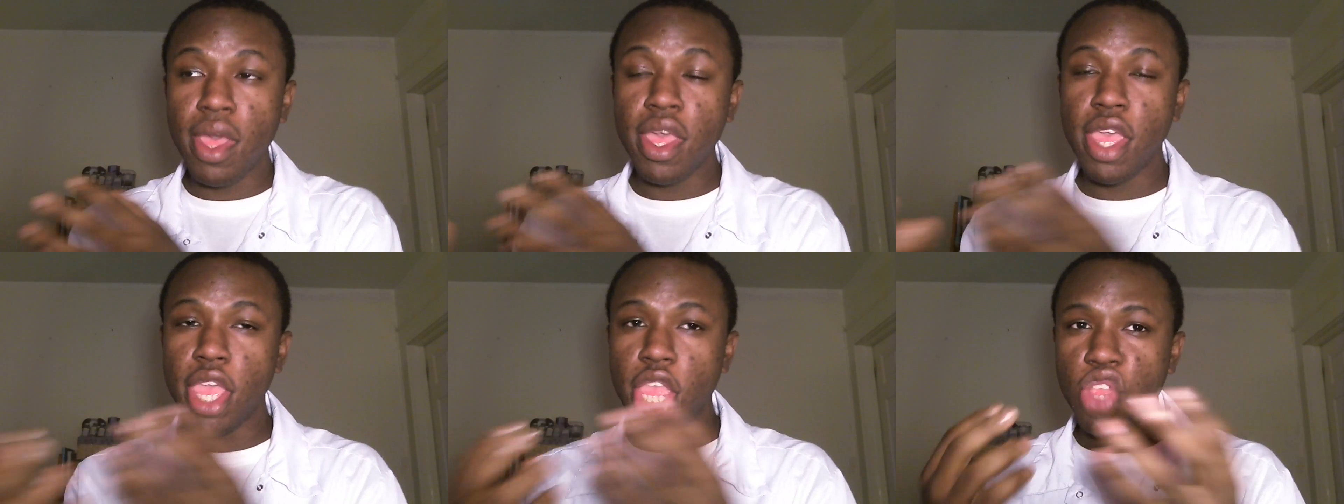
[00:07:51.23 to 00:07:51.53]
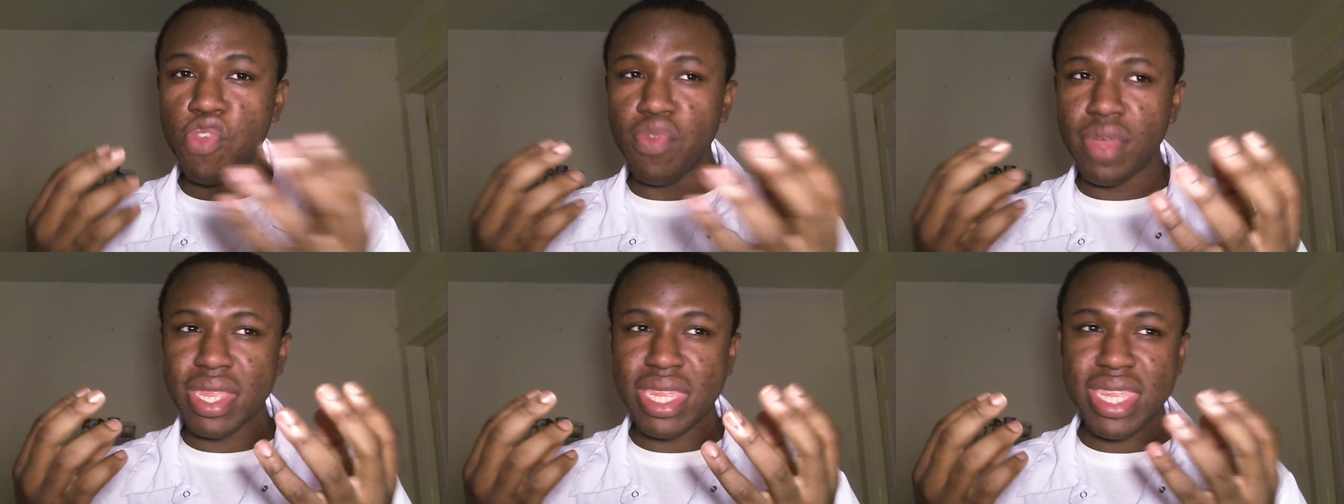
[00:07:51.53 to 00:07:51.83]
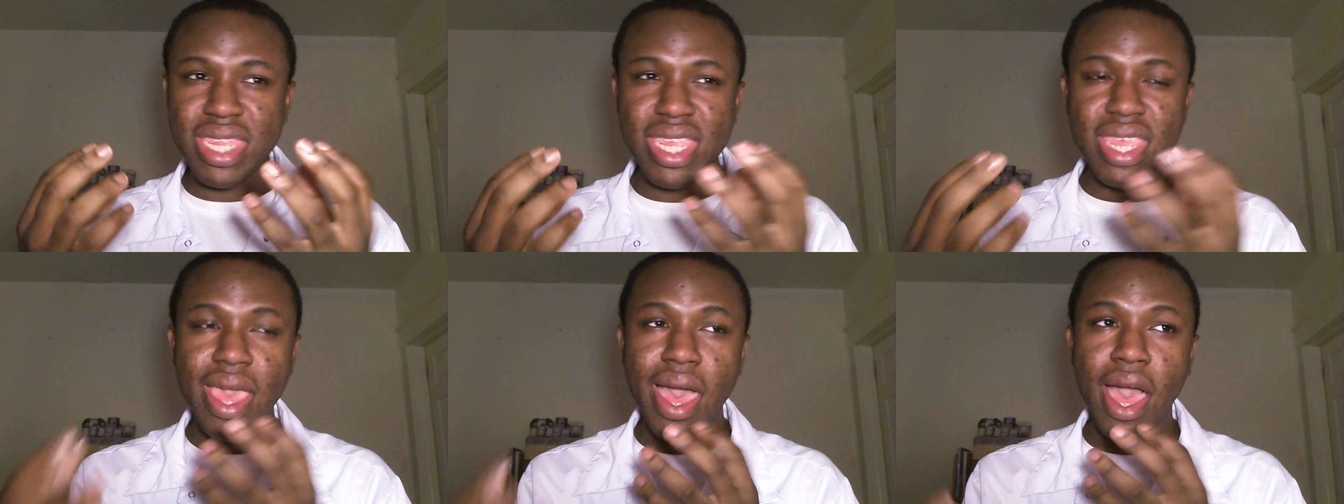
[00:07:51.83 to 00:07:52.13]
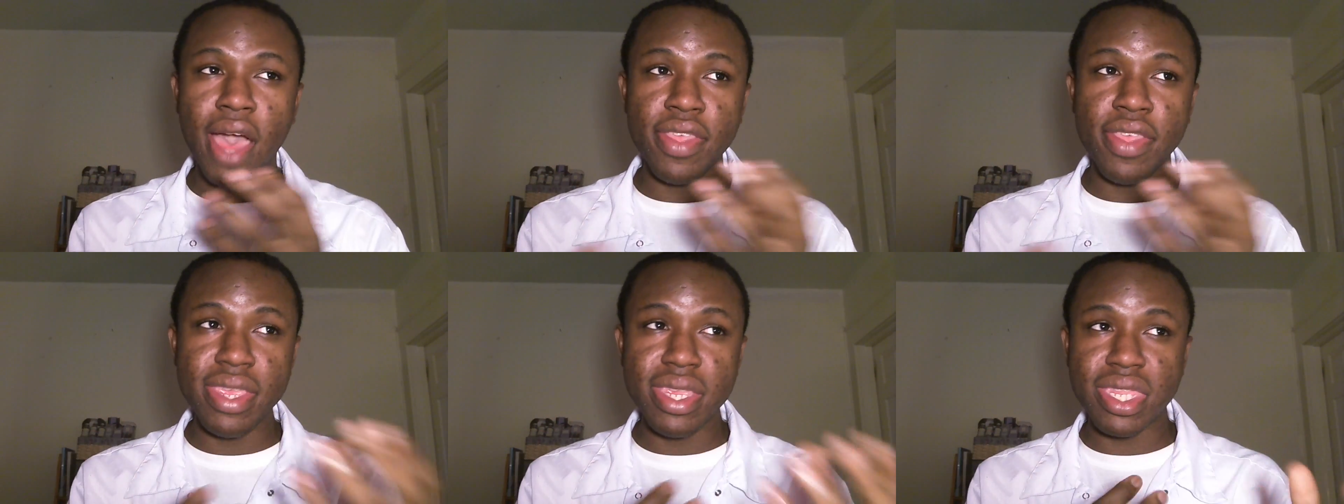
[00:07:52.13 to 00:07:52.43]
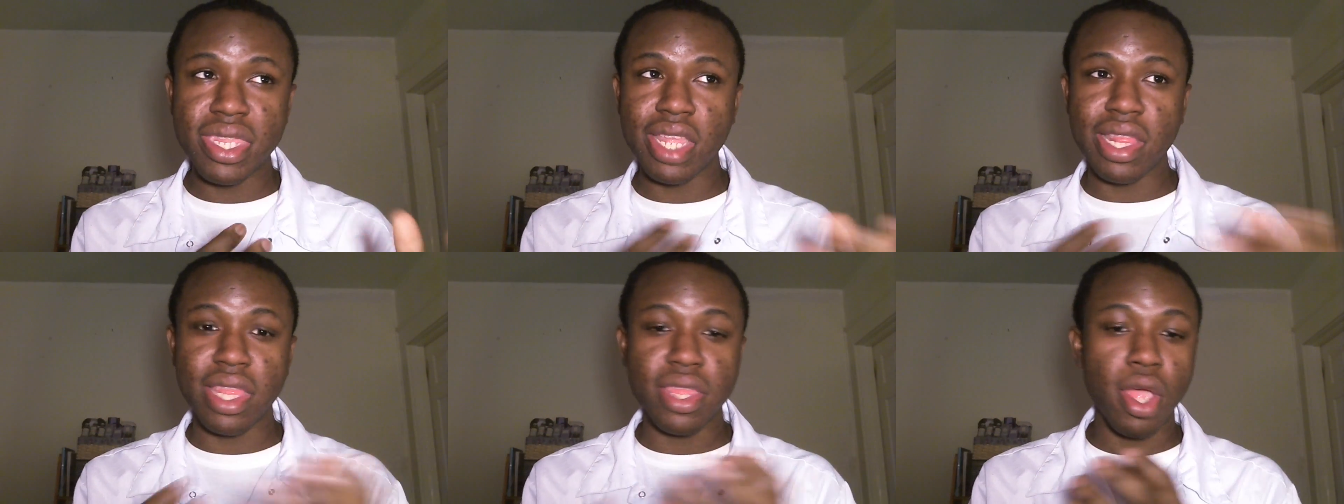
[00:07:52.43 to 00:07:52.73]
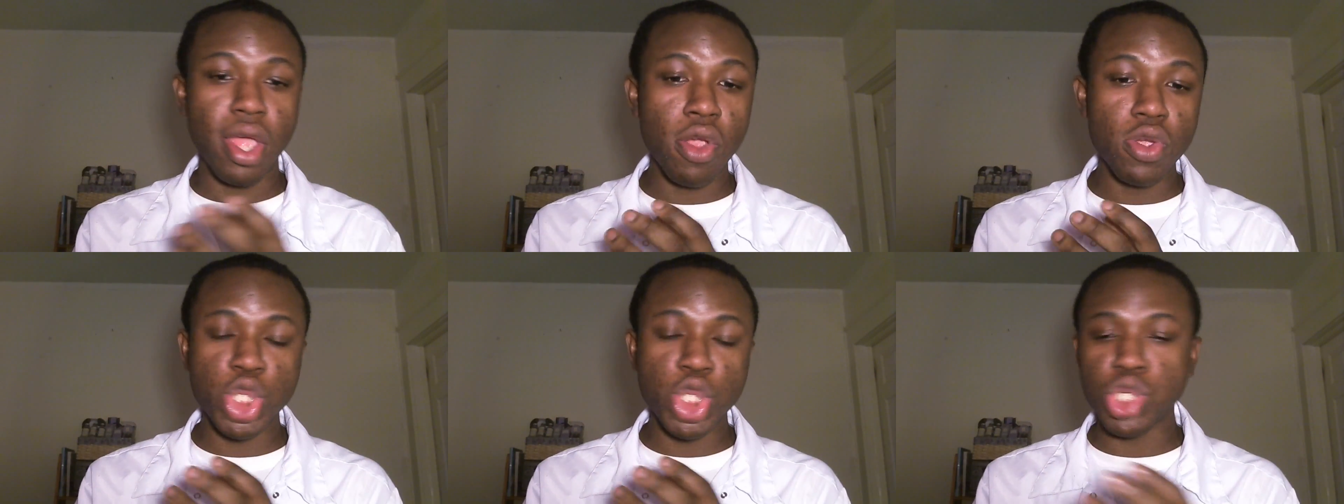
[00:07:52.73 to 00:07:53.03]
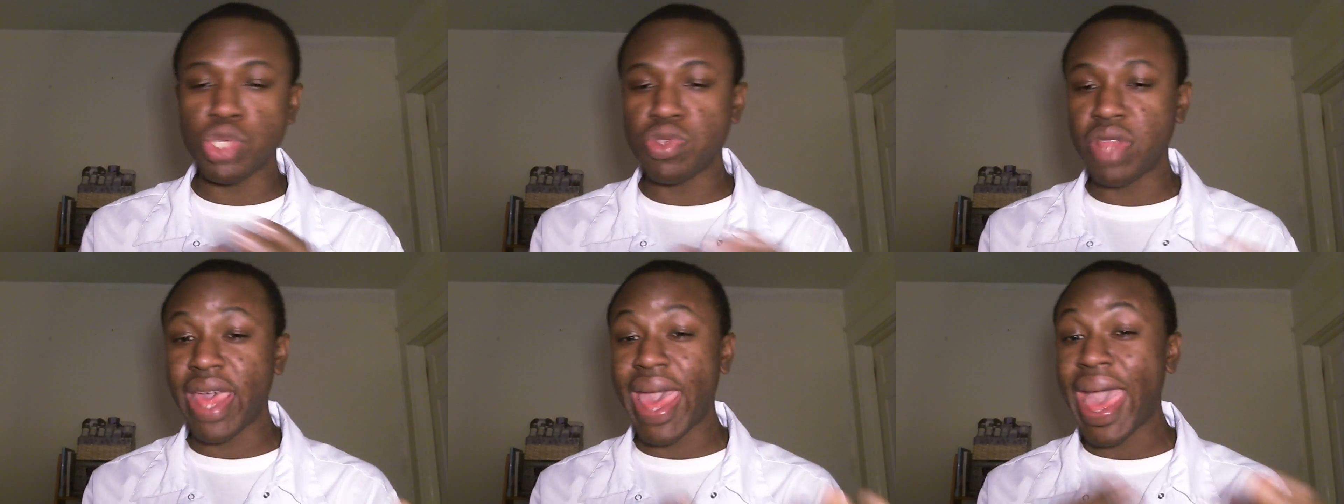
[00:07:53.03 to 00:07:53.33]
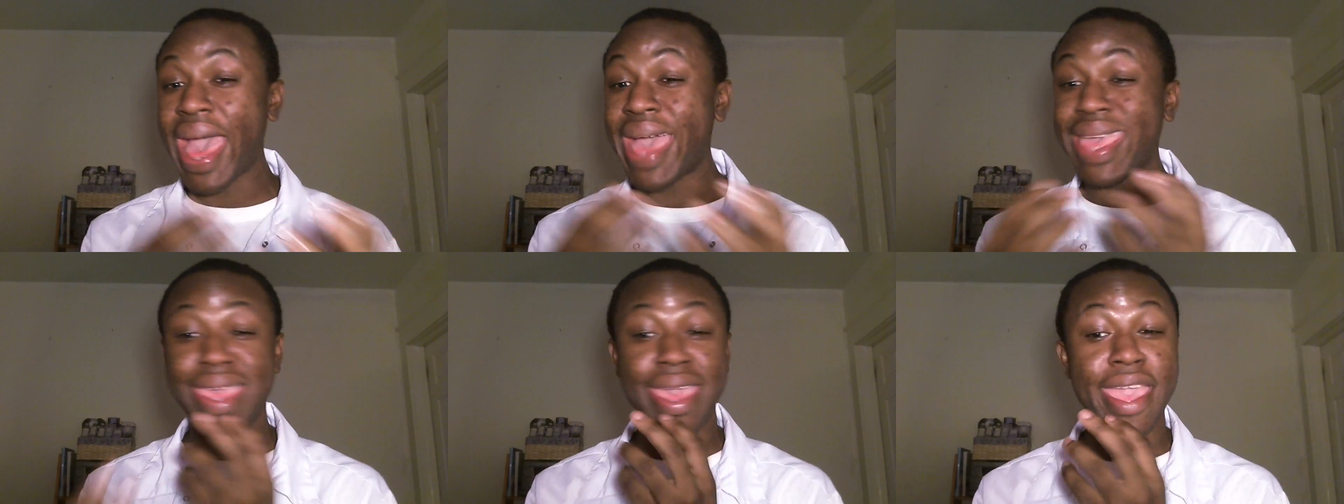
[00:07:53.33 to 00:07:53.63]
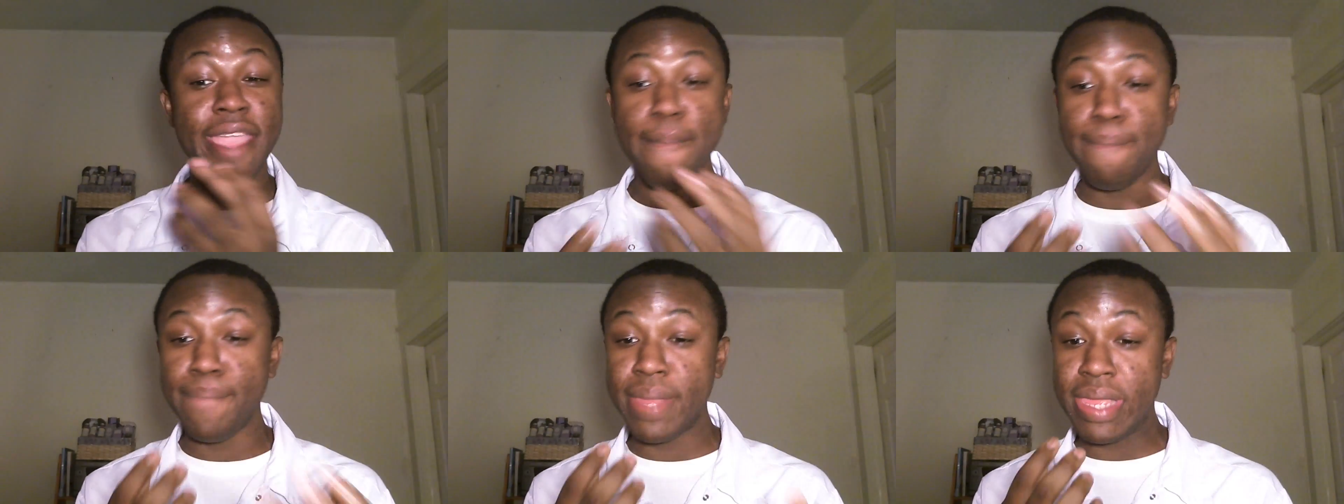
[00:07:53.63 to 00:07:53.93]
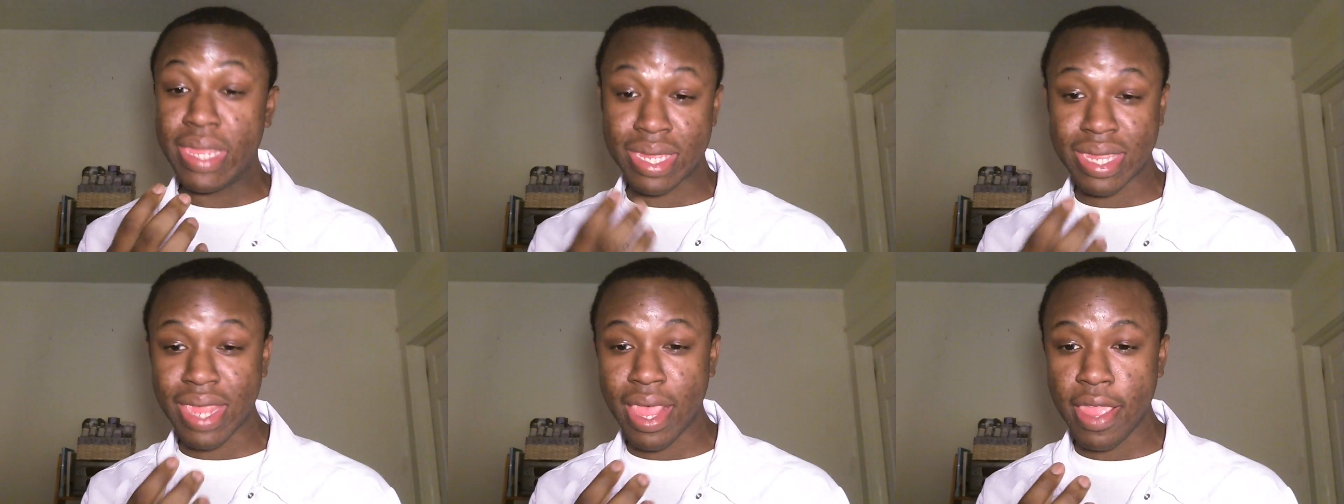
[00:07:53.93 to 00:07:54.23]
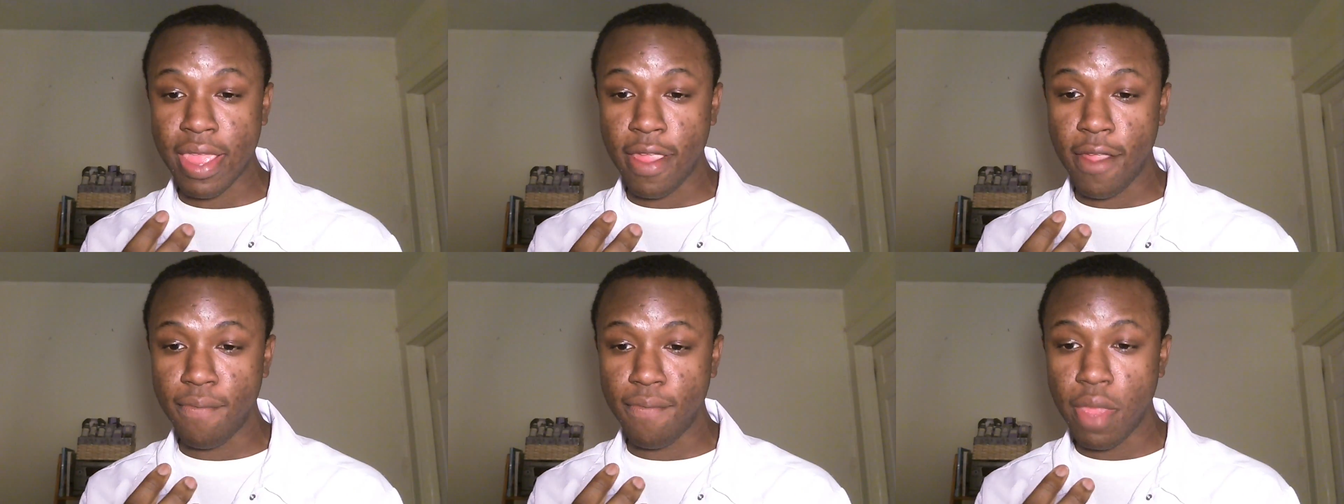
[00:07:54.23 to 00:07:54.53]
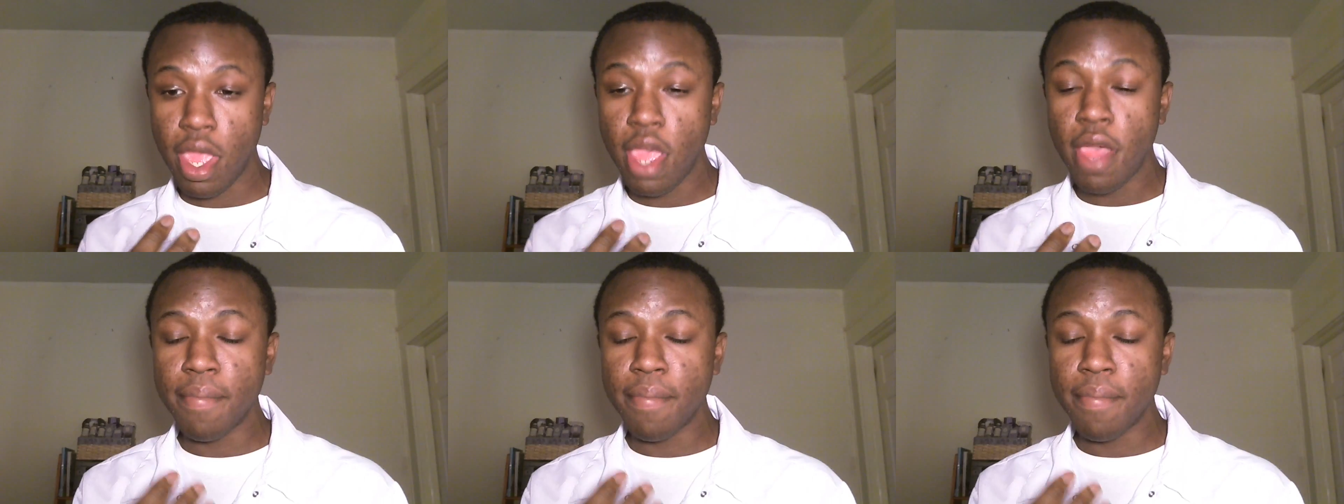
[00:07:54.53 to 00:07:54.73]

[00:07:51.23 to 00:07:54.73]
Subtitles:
And you can see how he's telling Herschel that I can't be saved,